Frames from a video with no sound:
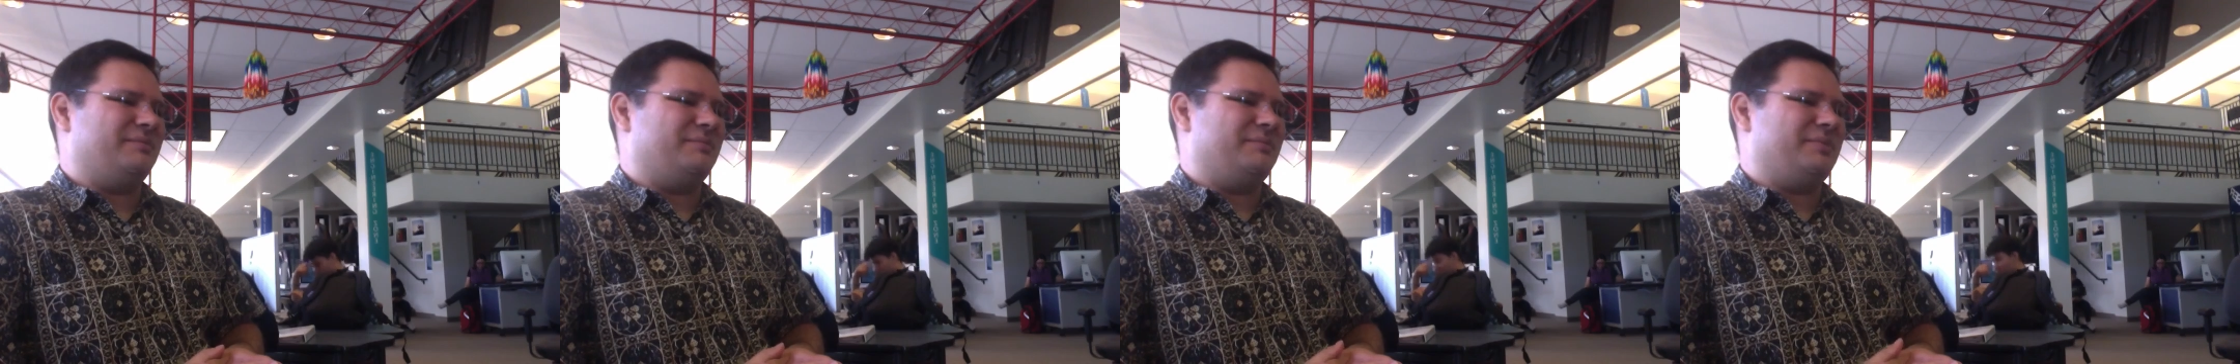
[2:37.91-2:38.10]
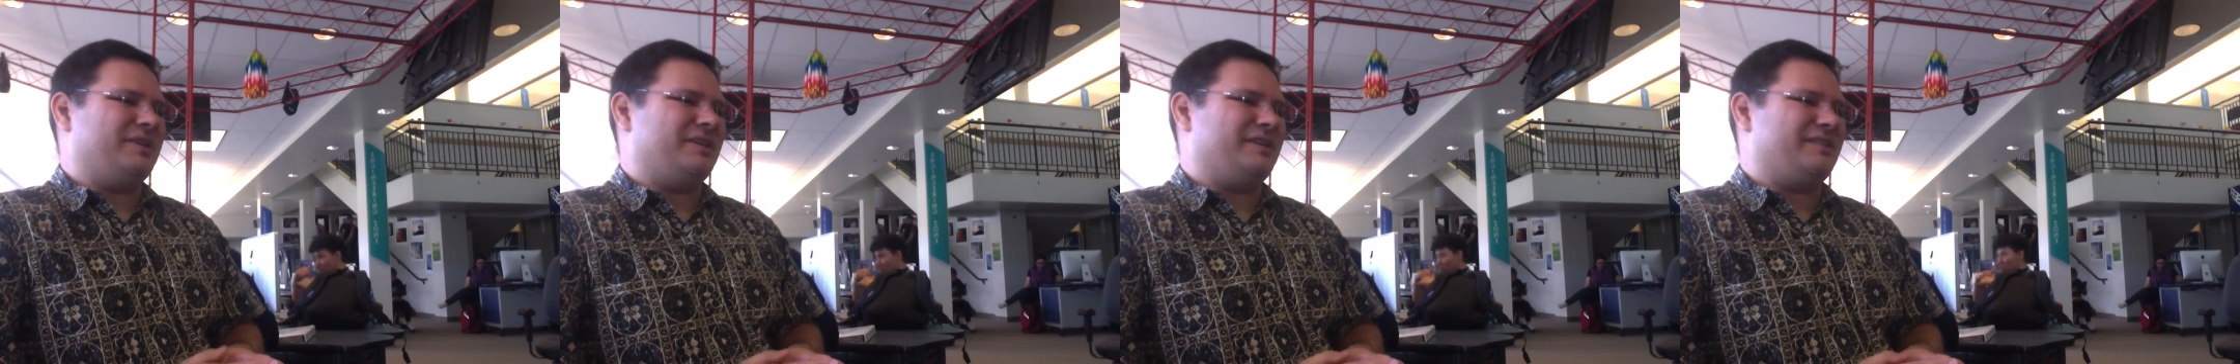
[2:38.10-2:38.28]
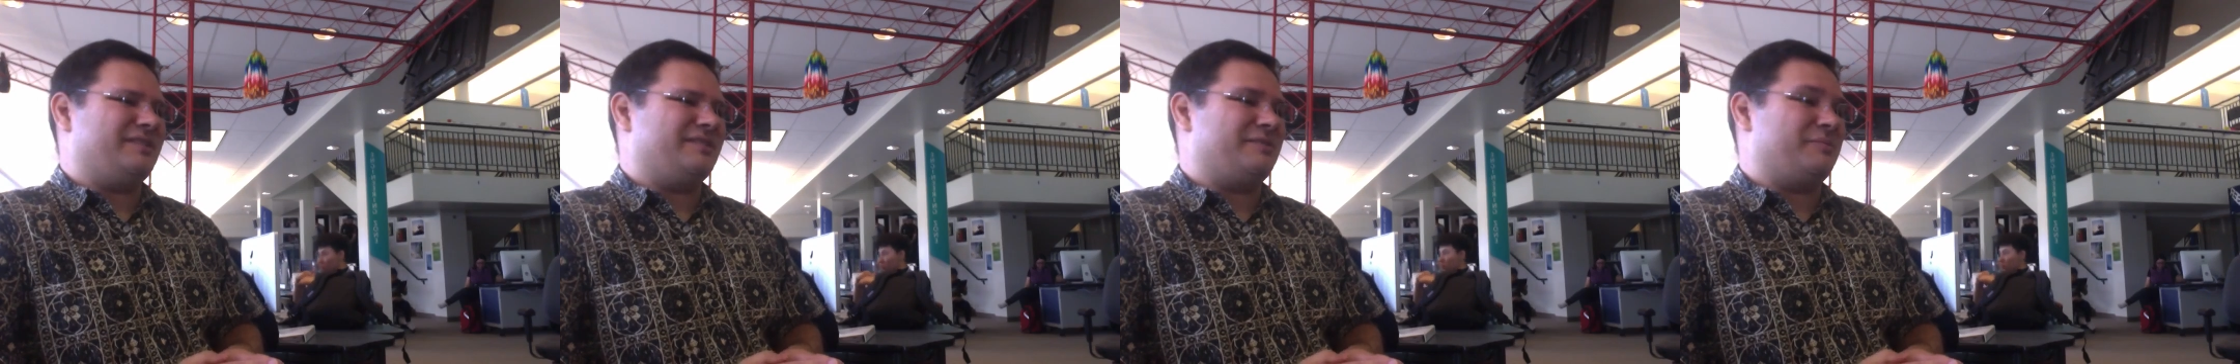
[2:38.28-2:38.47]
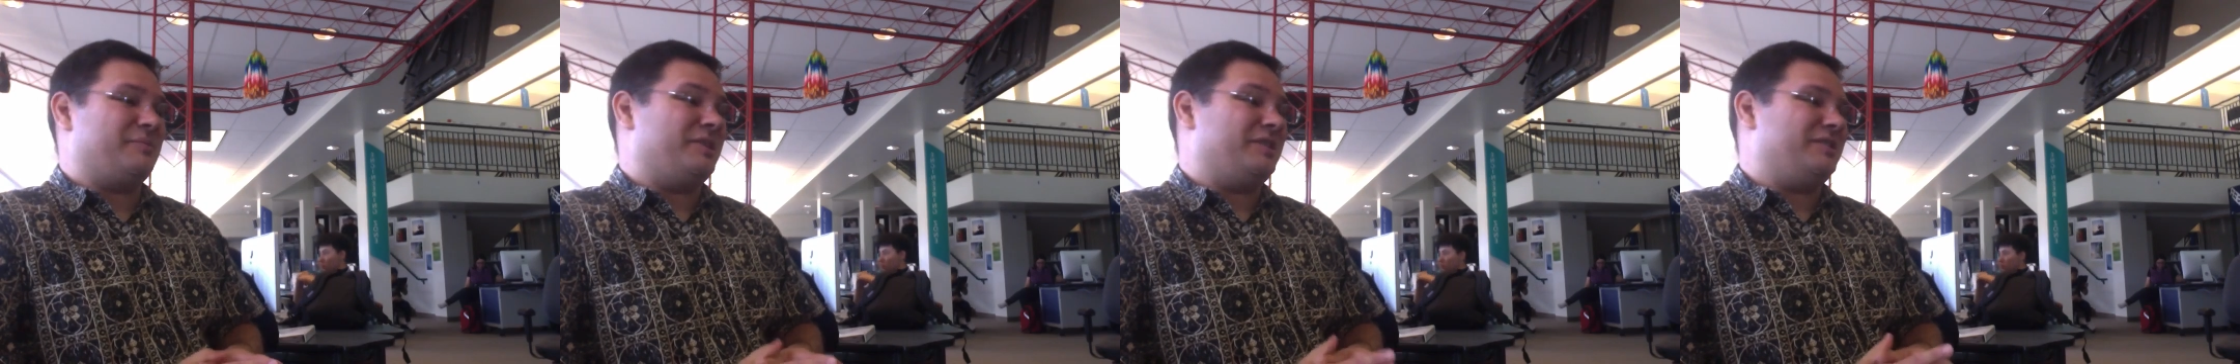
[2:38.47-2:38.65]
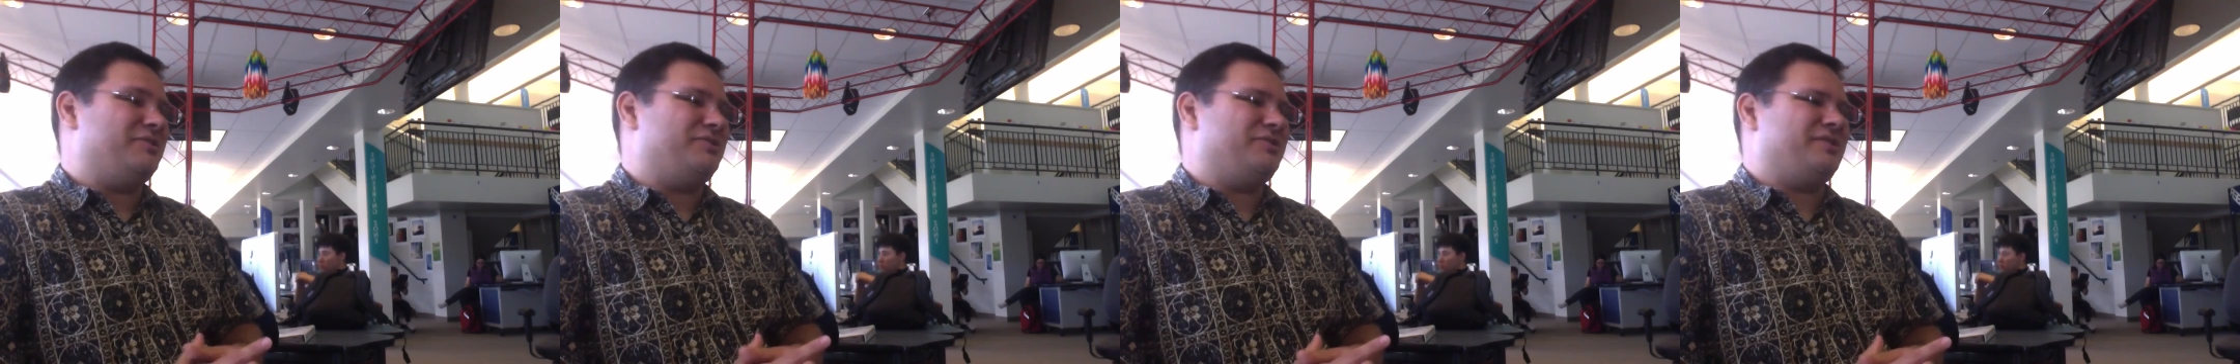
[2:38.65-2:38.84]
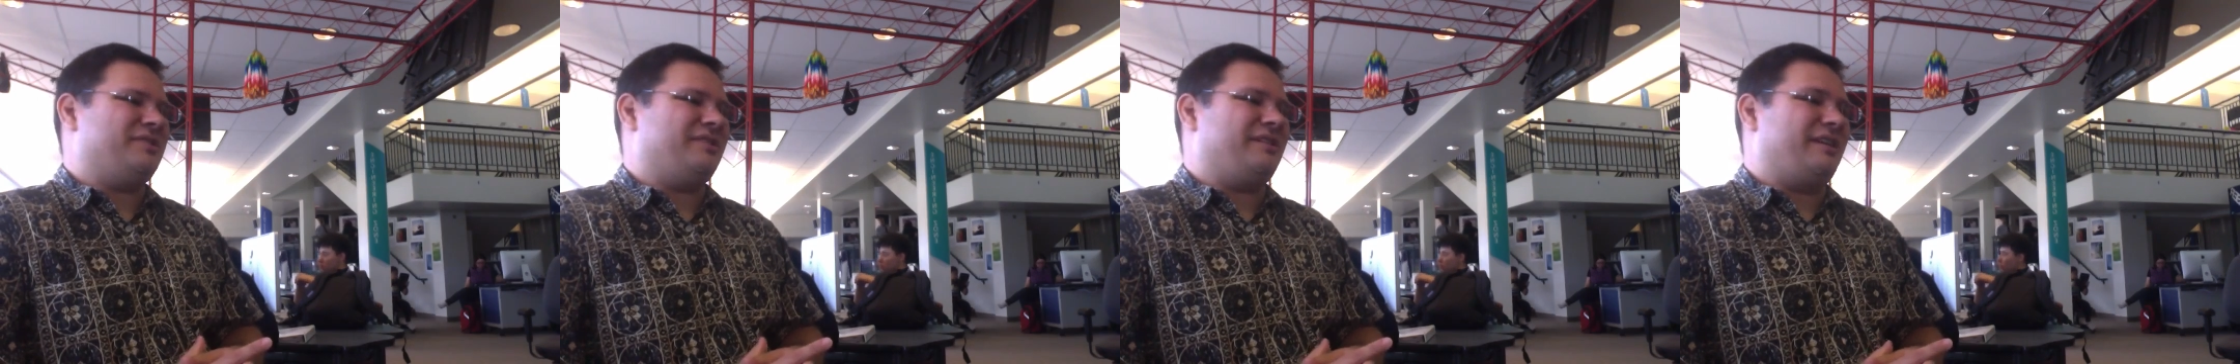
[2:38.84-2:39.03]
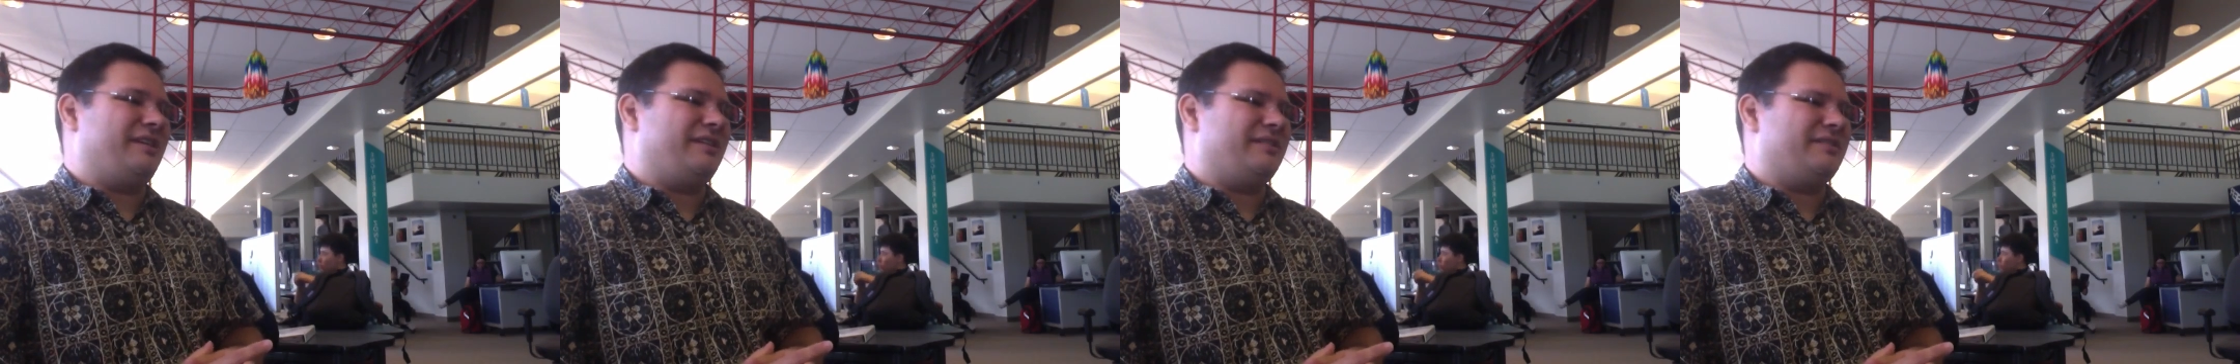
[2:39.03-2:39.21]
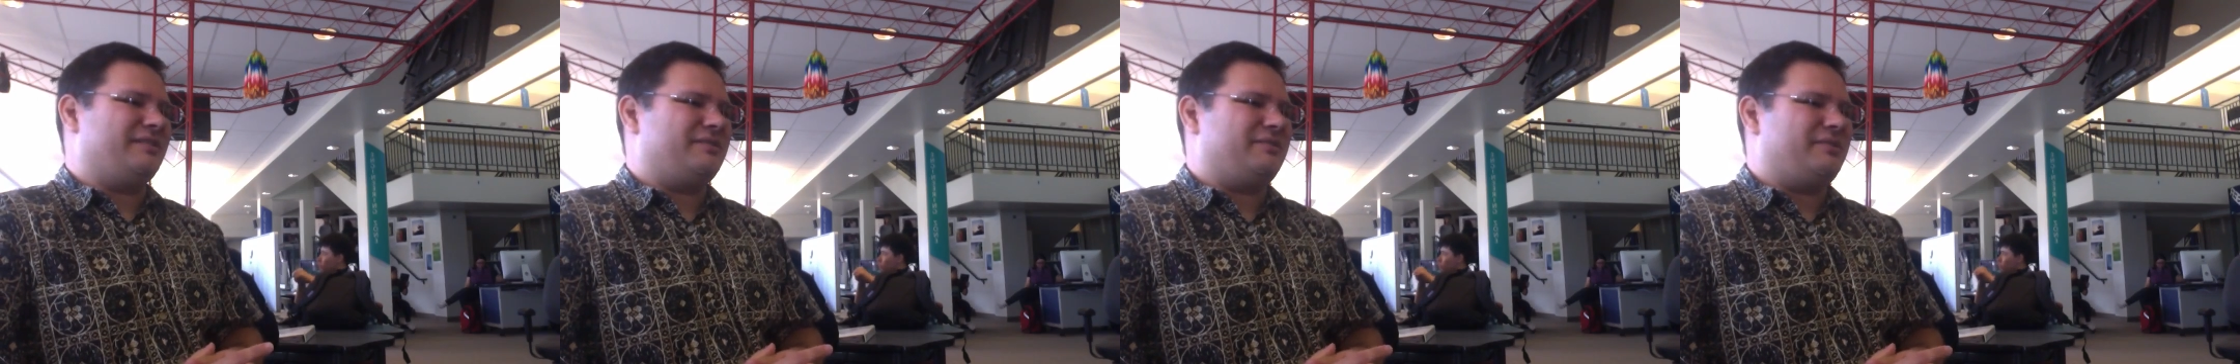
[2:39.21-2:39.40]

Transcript: because they're being used in like